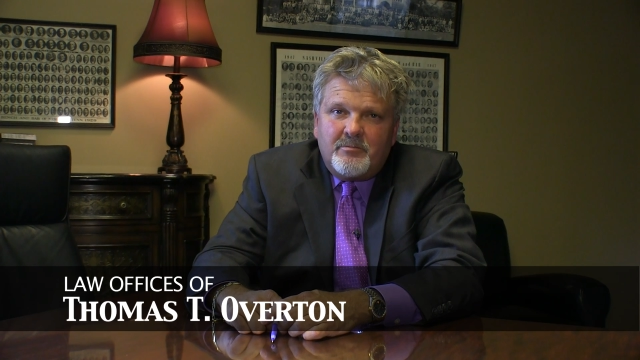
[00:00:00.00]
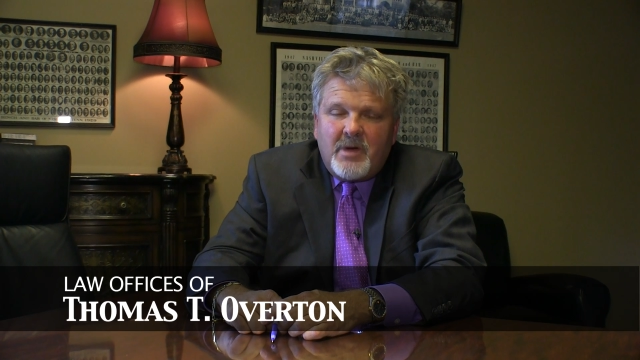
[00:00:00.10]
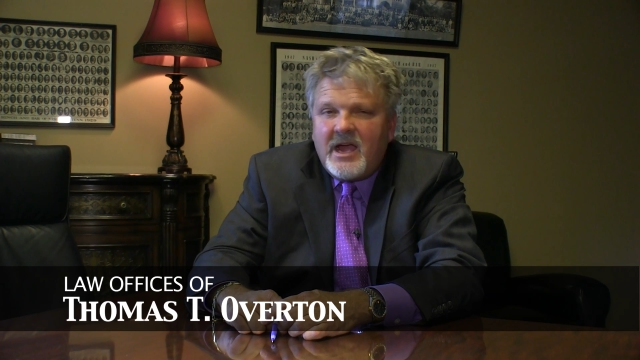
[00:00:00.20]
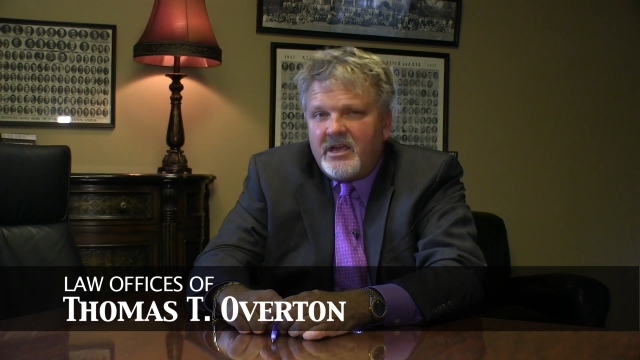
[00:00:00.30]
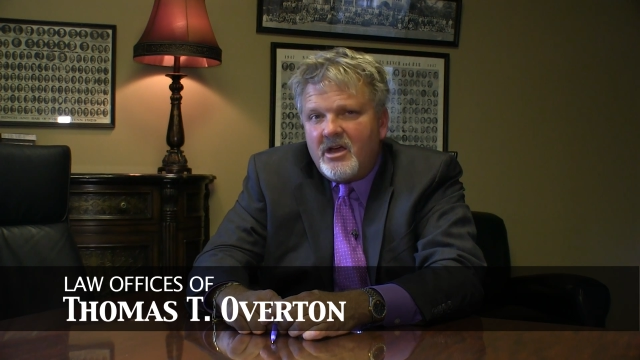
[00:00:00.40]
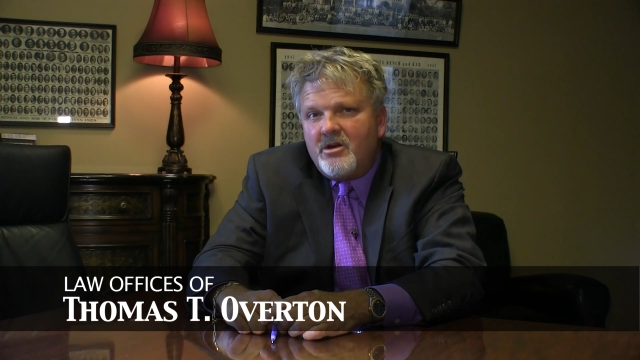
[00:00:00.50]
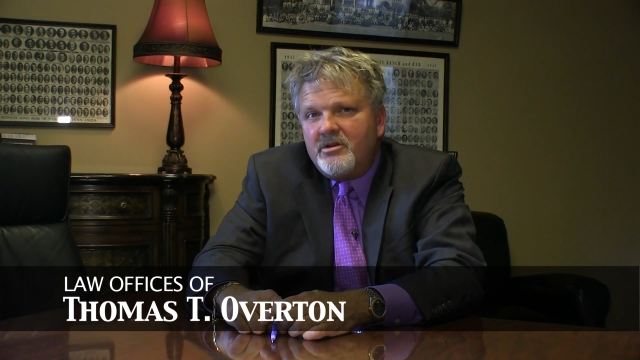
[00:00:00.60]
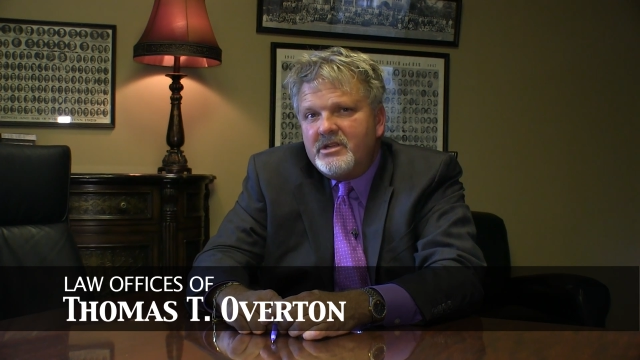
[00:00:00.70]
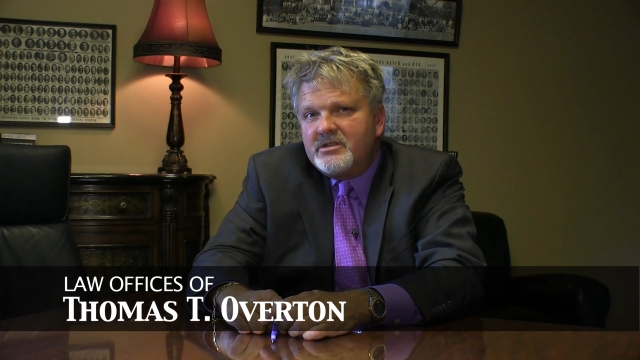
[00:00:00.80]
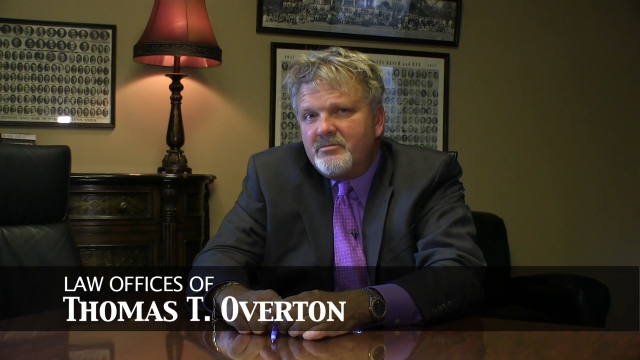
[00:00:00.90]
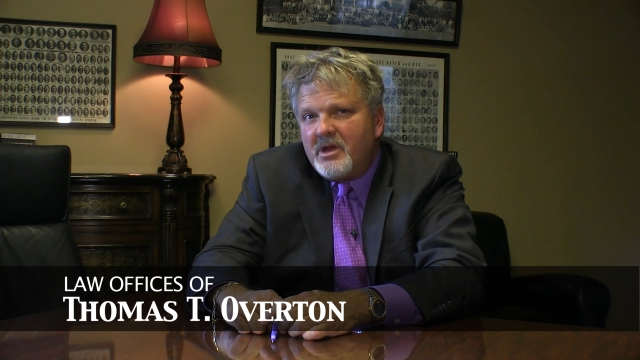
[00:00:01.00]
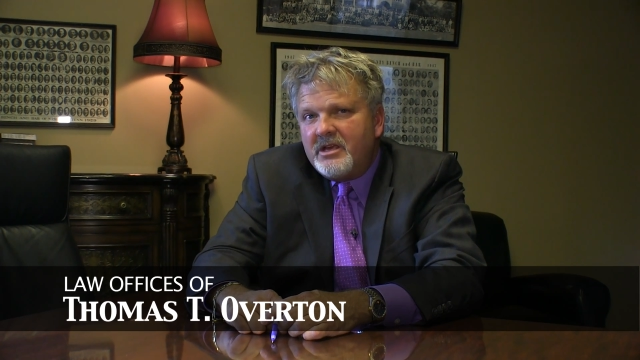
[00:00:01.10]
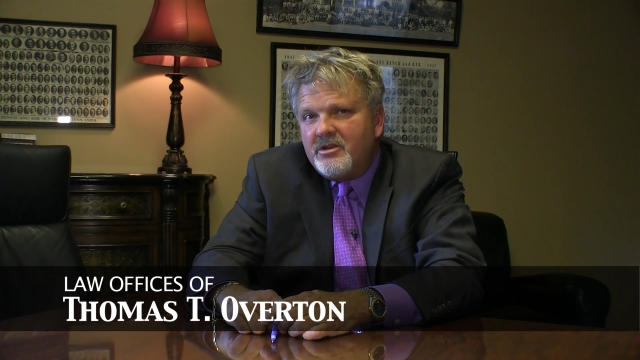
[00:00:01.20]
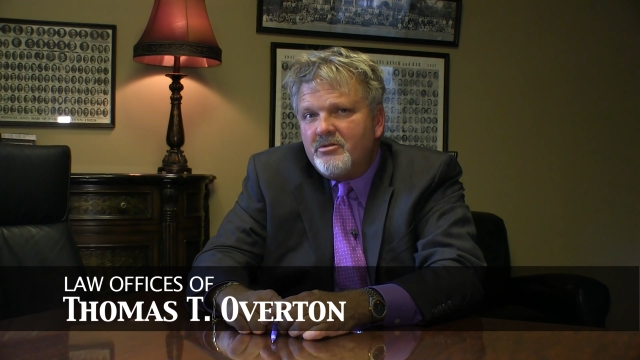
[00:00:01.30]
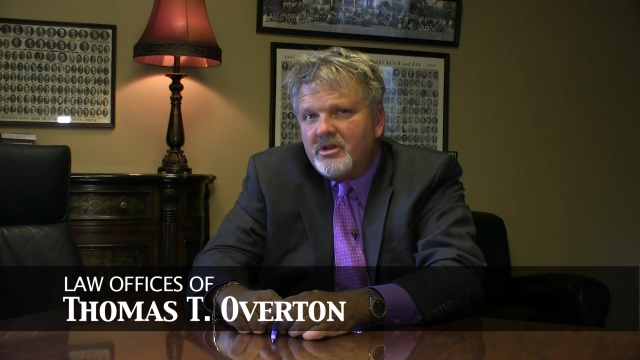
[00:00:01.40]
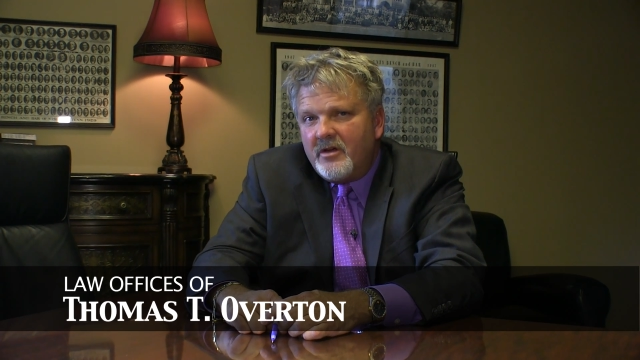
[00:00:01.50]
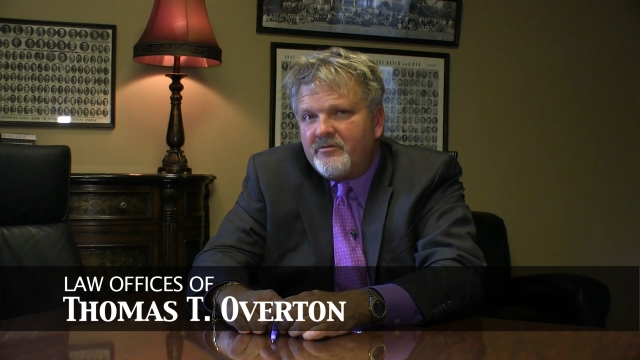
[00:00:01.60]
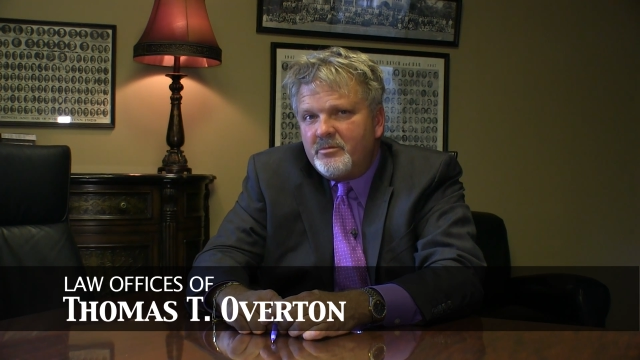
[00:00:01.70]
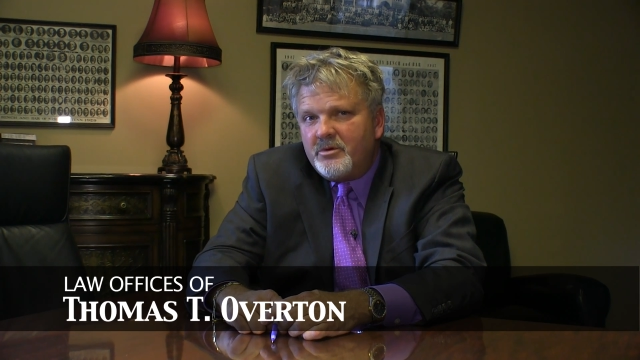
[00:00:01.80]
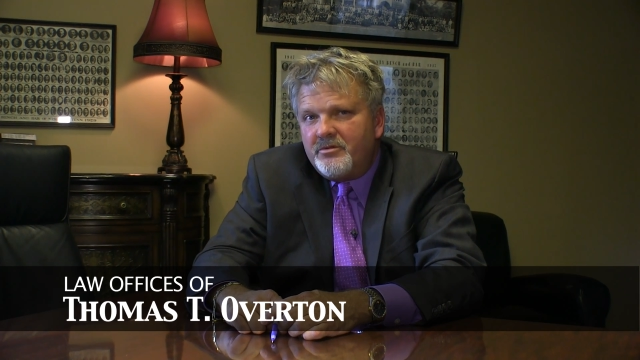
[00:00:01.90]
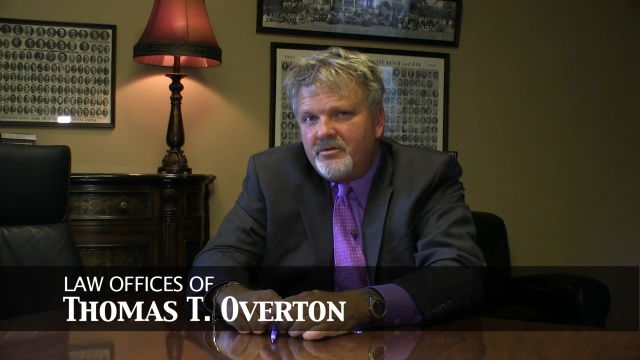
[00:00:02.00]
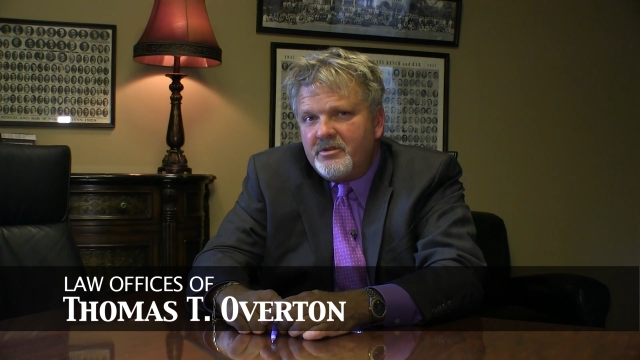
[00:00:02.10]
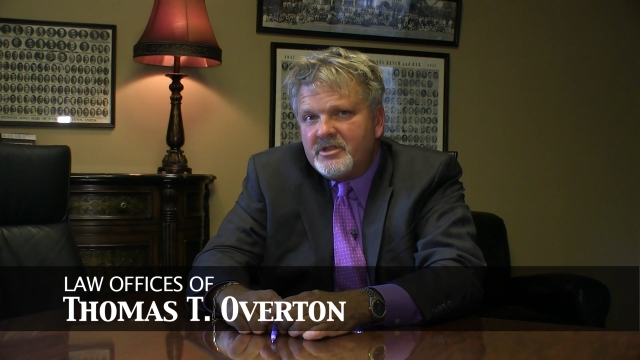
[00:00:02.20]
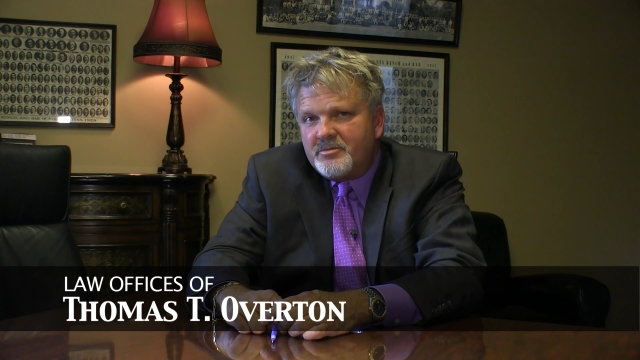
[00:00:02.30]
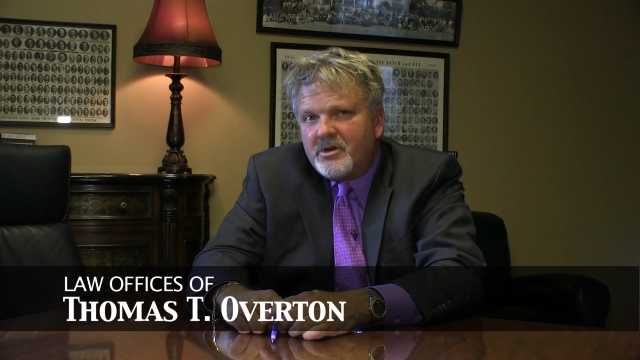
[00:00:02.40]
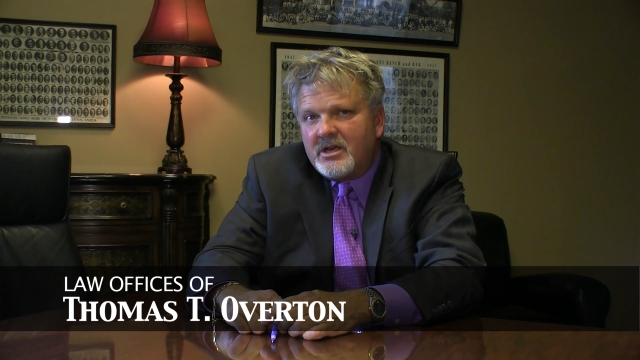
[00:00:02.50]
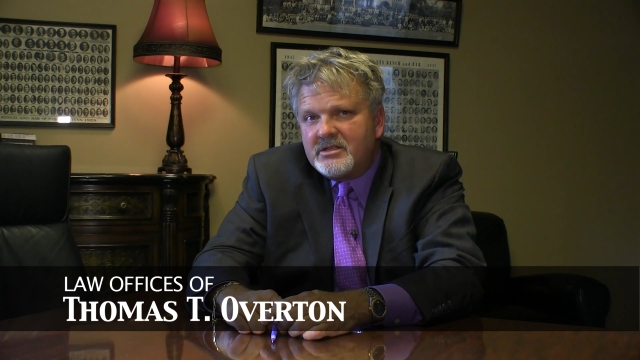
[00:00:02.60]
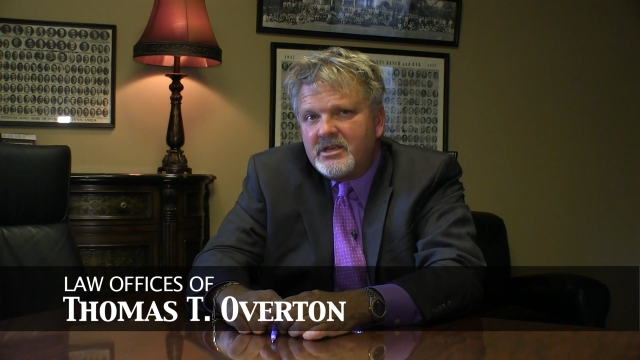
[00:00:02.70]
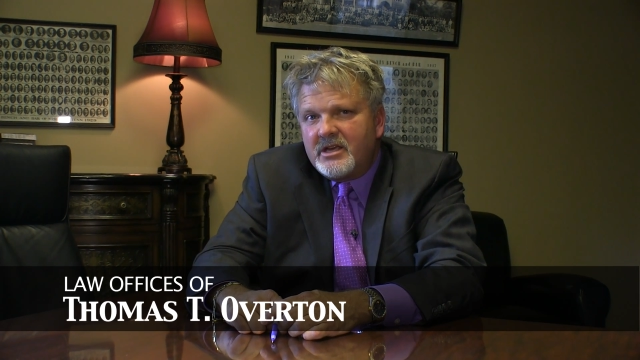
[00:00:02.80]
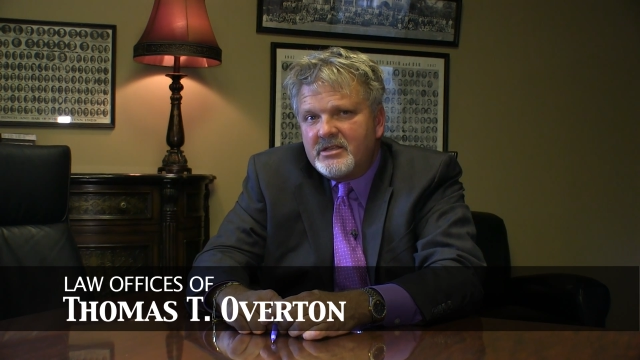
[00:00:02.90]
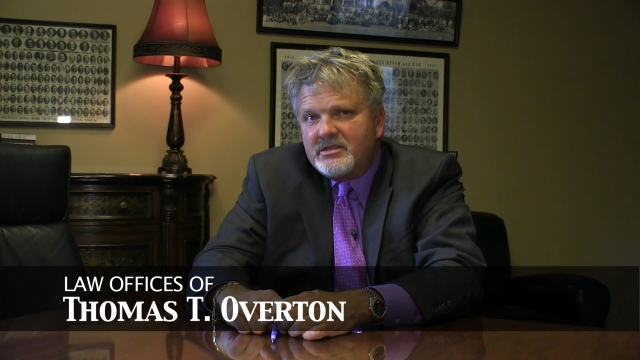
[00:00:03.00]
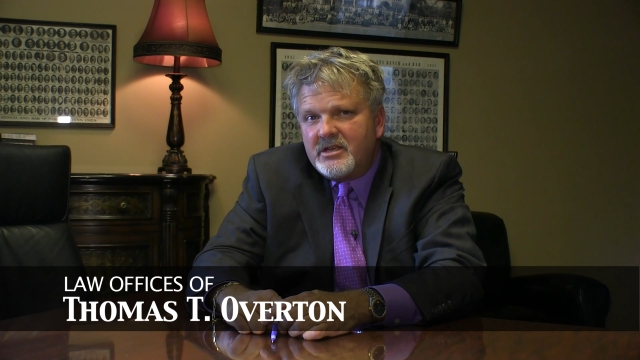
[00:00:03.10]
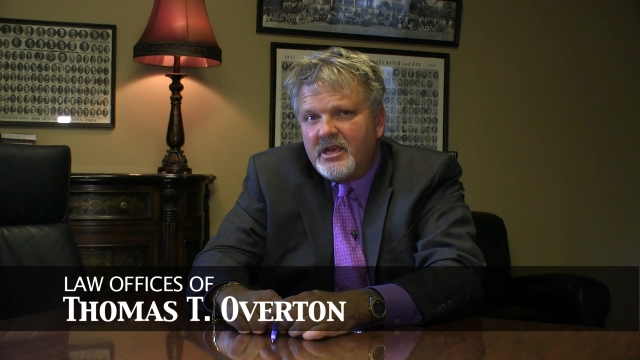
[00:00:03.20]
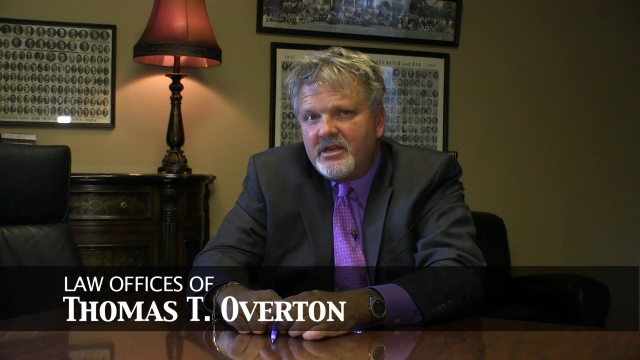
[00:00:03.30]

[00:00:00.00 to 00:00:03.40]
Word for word: My goal is to make you comfortable through this process